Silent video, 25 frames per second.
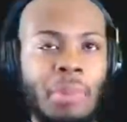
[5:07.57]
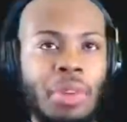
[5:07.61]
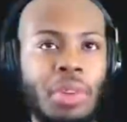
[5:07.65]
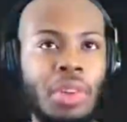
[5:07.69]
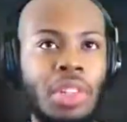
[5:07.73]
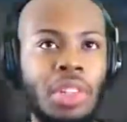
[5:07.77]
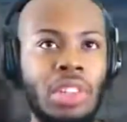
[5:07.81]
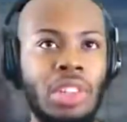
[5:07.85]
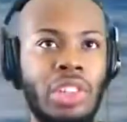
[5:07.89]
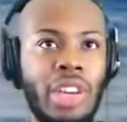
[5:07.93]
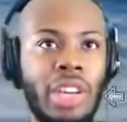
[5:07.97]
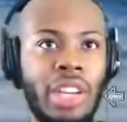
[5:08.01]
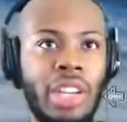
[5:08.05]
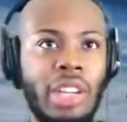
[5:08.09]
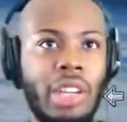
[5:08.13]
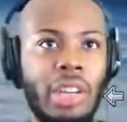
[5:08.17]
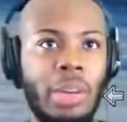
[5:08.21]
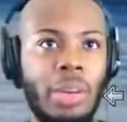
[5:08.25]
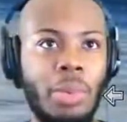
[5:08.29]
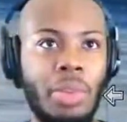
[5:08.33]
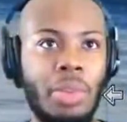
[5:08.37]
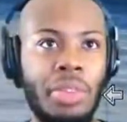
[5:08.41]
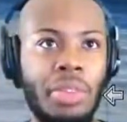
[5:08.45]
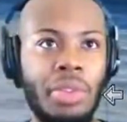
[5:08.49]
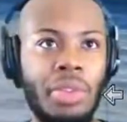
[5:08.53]
so I can learn
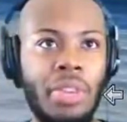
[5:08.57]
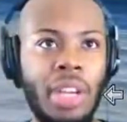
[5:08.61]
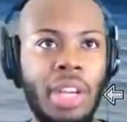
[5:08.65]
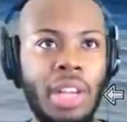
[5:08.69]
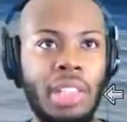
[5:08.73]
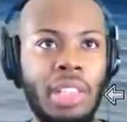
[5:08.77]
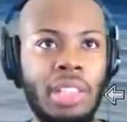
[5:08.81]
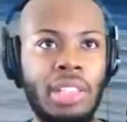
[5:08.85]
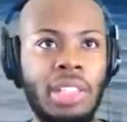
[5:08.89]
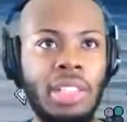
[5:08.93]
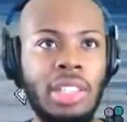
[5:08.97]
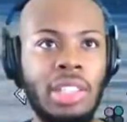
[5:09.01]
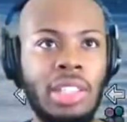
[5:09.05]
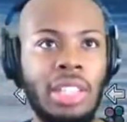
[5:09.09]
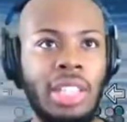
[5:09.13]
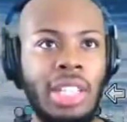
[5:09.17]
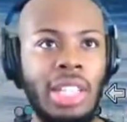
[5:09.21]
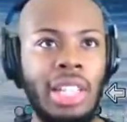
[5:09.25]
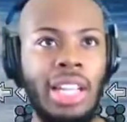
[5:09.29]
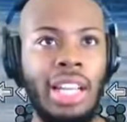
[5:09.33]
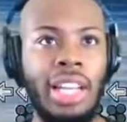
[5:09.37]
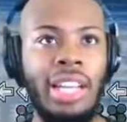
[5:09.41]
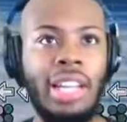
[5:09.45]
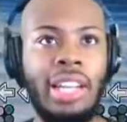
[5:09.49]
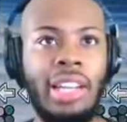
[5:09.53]
with you guys.
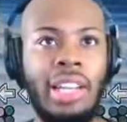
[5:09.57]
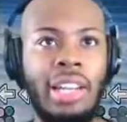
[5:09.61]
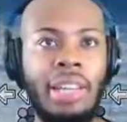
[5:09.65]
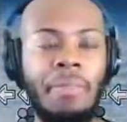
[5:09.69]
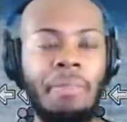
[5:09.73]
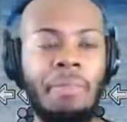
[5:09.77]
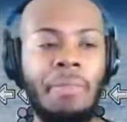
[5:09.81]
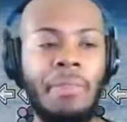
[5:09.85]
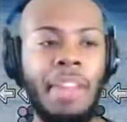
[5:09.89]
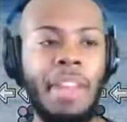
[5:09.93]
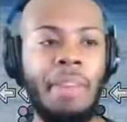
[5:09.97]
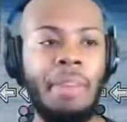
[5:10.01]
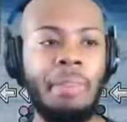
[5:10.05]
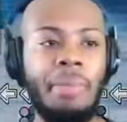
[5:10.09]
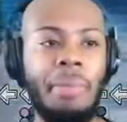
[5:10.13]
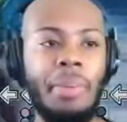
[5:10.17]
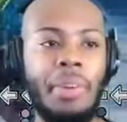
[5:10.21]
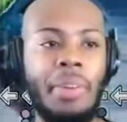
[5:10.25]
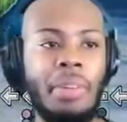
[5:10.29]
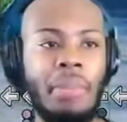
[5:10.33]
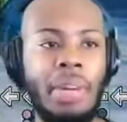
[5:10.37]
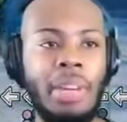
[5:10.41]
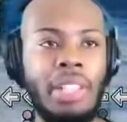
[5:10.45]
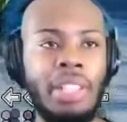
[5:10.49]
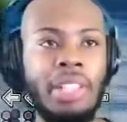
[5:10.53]
And pretty
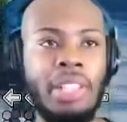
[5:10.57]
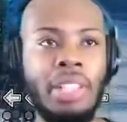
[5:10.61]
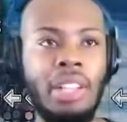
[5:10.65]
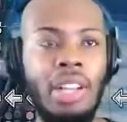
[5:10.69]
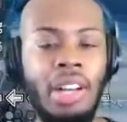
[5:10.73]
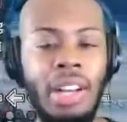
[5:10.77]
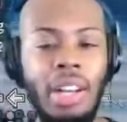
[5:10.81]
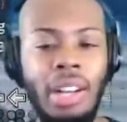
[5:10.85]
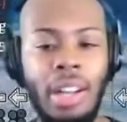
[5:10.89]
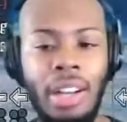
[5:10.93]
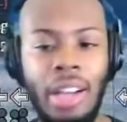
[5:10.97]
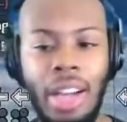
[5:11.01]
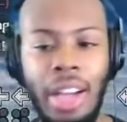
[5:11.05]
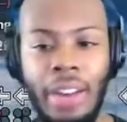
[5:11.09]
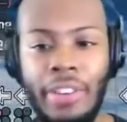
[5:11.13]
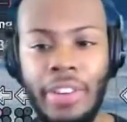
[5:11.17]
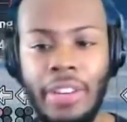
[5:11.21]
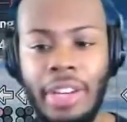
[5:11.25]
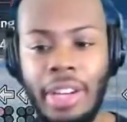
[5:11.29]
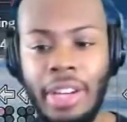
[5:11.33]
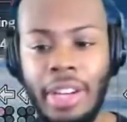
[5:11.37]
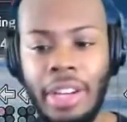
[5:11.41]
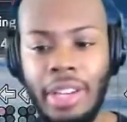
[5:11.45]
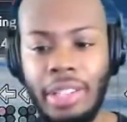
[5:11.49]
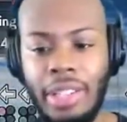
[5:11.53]
much every
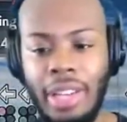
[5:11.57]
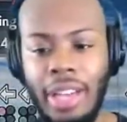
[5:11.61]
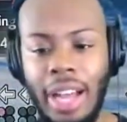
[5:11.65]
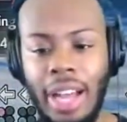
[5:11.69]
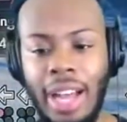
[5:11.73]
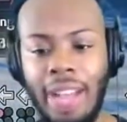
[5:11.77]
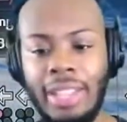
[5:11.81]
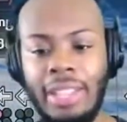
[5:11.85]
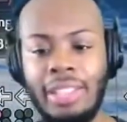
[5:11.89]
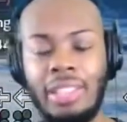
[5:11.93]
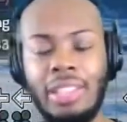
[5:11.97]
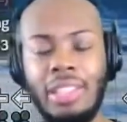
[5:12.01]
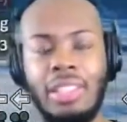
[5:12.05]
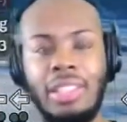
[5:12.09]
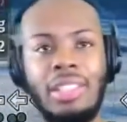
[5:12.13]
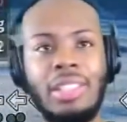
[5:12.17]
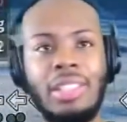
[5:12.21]
character has this.